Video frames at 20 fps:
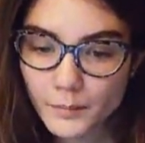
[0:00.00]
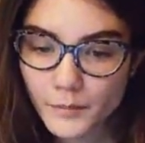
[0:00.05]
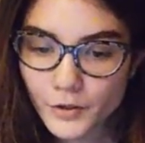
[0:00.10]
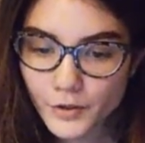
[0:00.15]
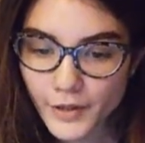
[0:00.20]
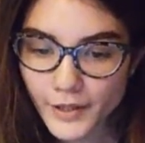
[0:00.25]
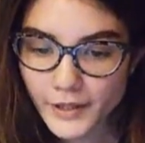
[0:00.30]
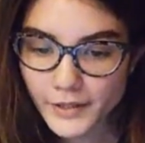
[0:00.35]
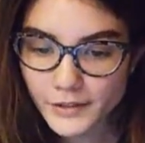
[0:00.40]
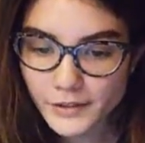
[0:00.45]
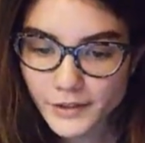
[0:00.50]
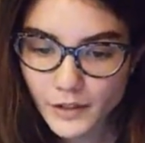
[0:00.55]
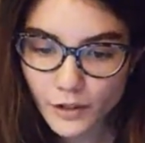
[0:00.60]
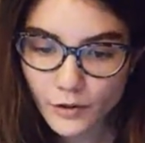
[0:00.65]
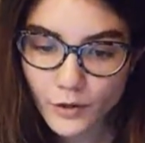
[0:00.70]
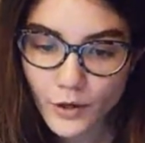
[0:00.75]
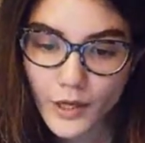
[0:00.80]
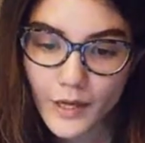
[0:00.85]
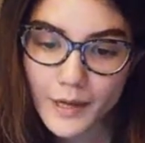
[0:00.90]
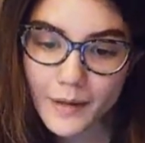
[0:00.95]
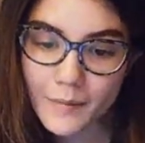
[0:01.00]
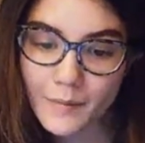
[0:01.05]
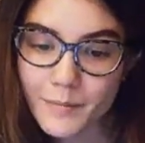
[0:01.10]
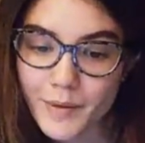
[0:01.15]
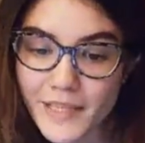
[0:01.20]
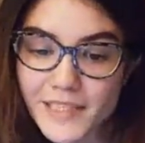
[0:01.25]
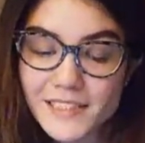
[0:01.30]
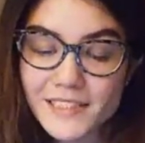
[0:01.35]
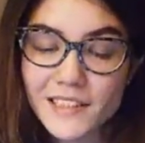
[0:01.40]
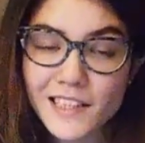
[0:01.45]
okay, so
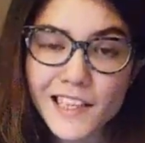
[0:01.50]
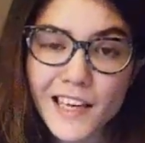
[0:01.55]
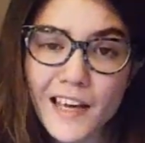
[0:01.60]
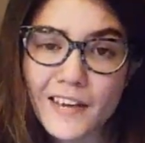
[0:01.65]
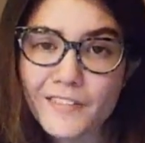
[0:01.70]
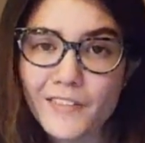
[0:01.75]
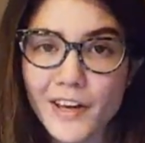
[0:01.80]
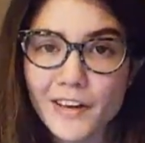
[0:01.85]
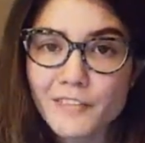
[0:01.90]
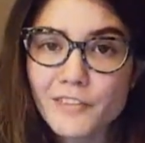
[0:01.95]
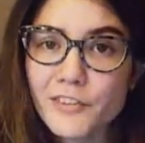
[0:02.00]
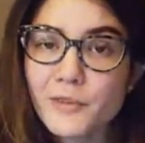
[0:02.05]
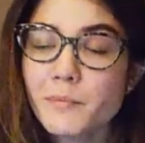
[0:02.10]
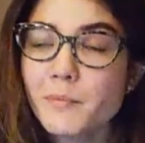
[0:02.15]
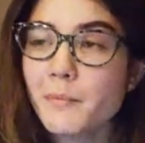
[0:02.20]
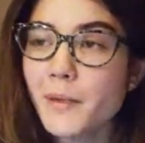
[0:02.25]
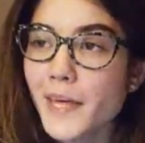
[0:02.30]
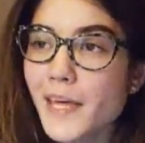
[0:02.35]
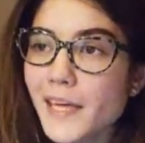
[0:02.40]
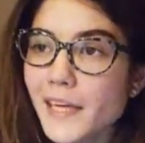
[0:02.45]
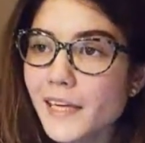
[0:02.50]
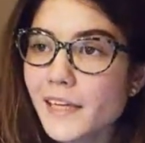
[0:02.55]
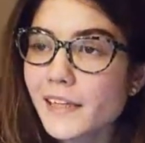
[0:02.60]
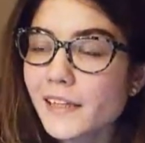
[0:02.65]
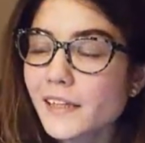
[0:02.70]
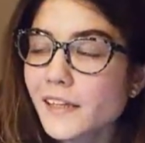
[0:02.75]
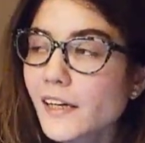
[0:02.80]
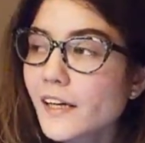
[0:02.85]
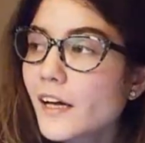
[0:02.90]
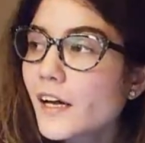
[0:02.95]
best thing I've ever made.
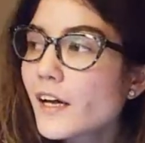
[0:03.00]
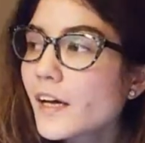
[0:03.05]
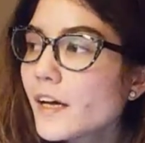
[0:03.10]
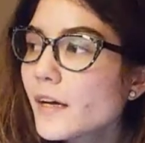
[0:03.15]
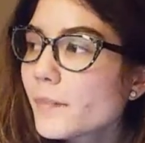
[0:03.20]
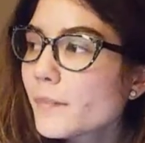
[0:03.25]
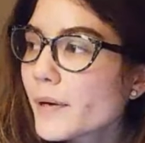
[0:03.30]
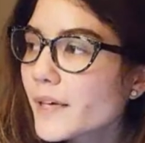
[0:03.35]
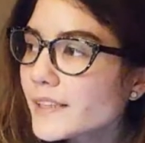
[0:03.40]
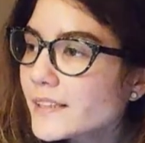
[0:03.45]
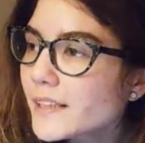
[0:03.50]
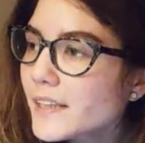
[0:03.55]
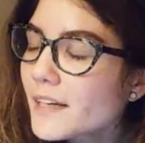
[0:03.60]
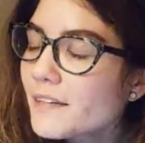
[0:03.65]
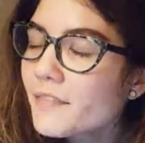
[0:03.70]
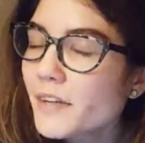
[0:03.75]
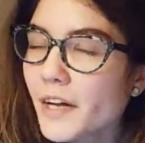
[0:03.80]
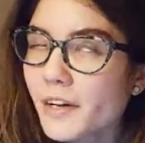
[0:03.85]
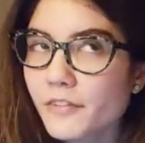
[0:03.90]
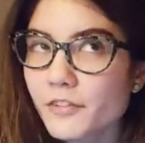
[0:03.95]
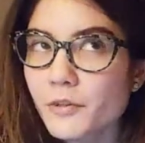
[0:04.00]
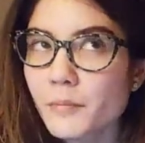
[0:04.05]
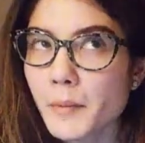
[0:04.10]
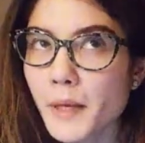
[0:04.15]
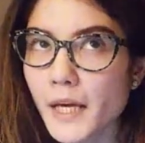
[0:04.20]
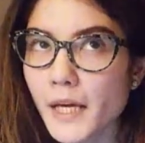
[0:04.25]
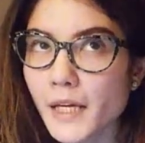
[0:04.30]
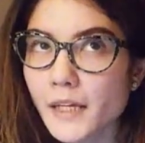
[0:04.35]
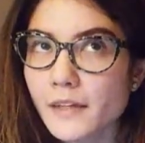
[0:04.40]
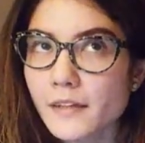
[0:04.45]
Best thing I've ever
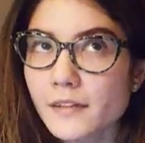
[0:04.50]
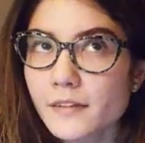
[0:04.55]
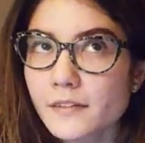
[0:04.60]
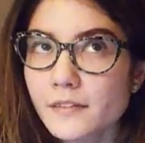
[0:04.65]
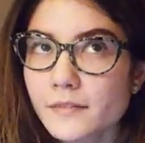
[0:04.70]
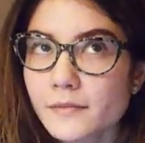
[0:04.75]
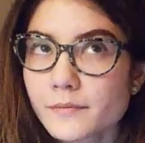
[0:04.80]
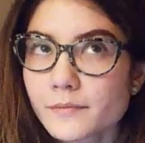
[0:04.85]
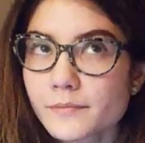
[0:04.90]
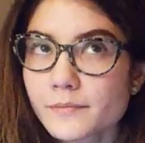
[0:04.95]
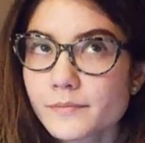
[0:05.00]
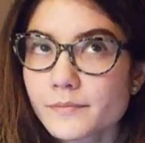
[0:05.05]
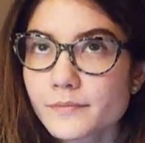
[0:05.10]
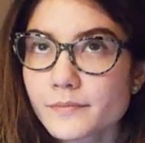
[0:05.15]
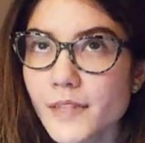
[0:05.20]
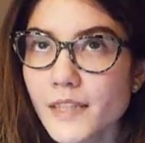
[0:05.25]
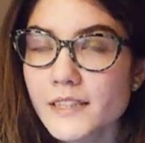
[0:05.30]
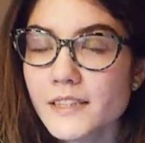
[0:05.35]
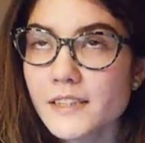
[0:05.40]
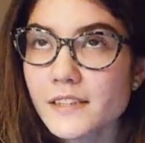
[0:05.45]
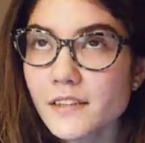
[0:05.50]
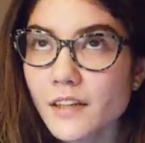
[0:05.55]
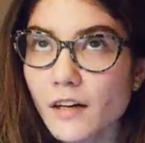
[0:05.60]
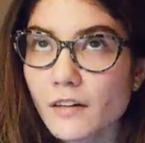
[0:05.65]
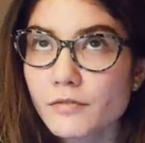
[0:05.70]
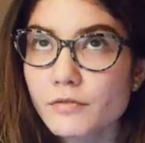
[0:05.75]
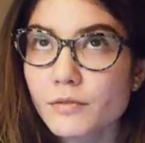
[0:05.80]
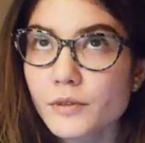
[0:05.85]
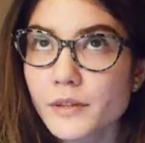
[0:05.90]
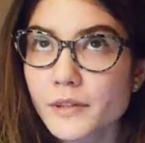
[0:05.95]
made. That's a
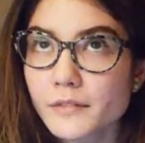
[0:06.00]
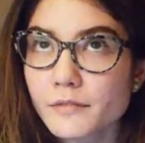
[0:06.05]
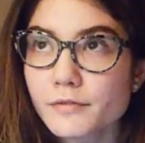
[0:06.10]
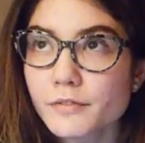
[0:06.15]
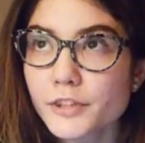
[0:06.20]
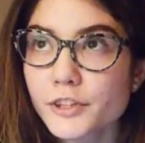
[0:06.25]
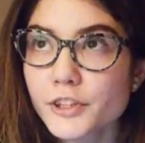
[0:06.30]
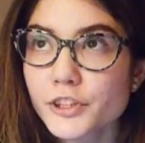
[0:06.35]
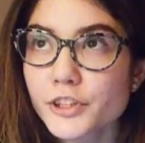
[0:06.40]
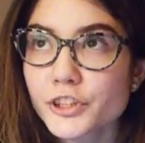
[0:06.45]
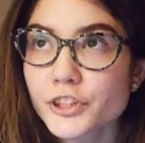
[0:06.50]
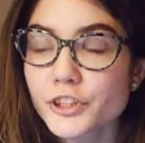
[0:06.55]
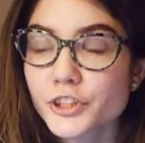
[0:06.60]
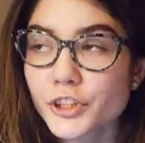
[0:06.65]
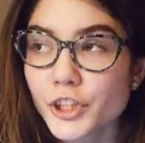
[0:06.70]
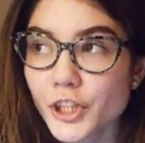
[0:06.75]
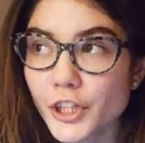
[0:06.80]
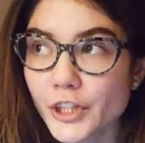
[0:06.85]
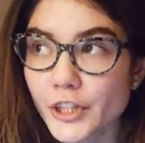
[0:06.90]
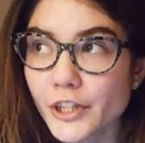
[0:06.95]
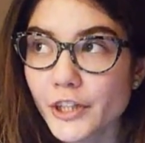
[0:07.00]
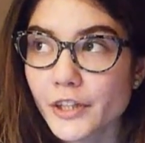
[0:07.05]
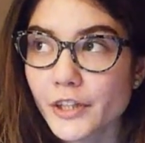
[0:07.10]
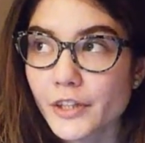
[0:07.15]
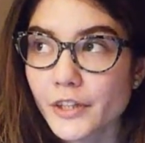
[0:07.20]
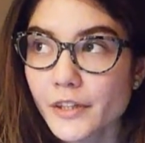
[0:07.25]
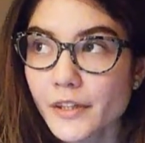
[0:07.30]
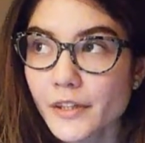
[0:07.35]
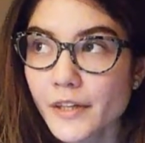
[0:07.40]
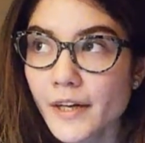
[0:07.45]
tough one for sure.
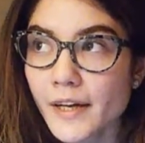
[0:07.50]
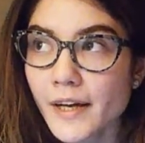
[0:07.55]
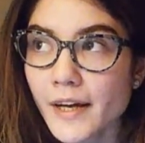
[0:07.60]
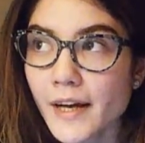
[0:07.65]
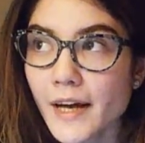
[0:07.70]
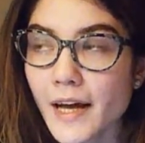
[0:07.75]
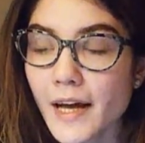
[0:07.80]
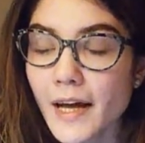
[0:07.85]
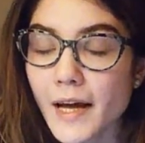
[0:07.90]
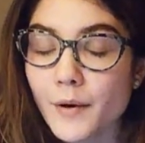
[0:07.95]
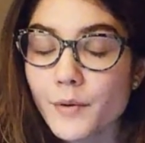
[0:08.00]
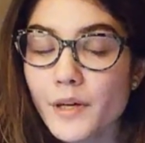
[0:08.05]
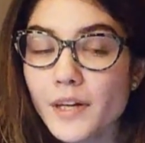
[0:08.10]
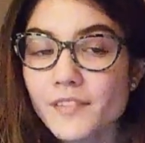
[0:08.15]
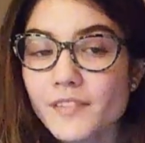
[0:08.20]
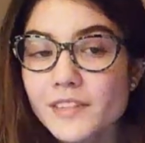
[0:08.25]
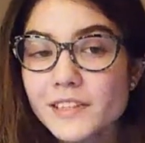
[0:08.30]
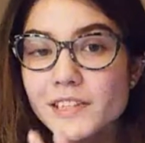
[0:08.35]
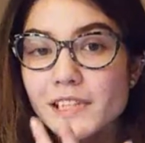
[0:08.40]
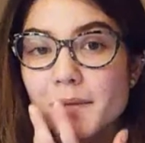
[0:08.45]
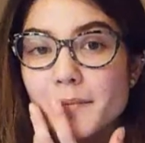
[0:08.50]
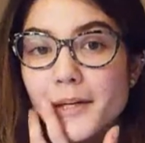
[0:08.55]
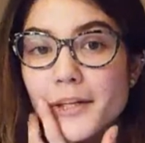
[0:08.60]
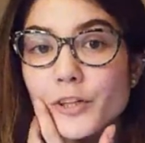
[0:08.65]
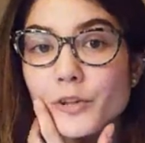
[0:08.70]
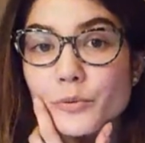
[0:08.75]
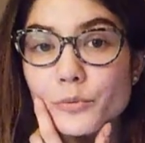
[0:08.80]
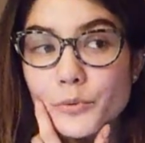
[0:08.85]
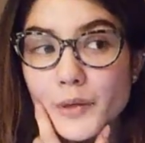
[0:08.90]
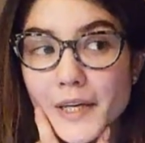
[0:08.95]
I would have to say my
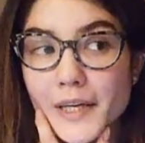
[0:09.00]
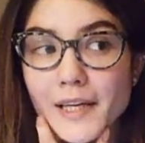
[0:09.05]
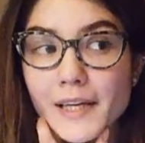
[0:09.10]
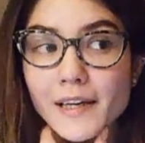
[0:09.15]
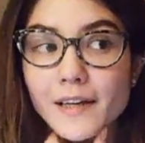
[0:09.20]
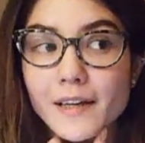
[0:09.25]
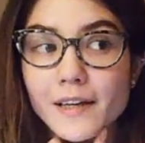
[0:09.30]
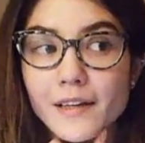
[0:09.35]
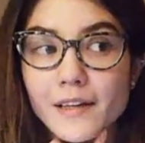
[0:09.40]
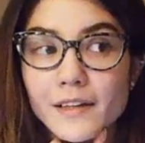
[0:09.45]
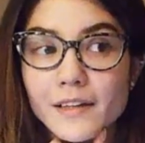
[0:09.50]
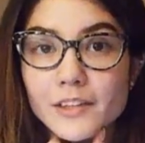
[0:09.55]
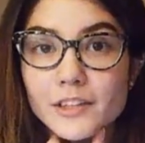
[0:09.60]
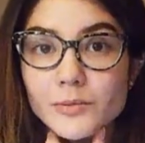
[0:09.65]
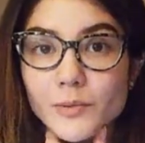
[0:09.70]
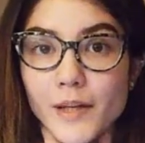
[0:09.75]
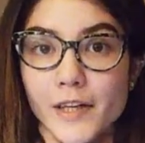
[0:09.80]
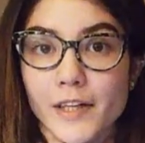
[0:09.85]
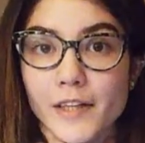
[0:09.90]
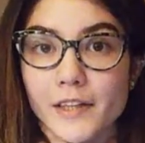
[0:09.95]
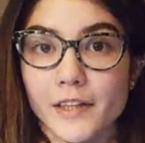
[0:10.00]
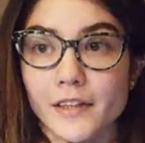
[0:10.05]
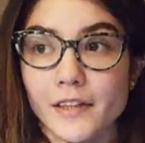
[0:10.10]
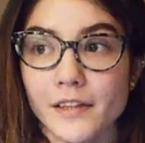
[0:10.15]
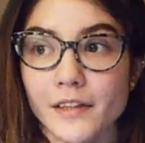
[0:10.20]
gray sweater.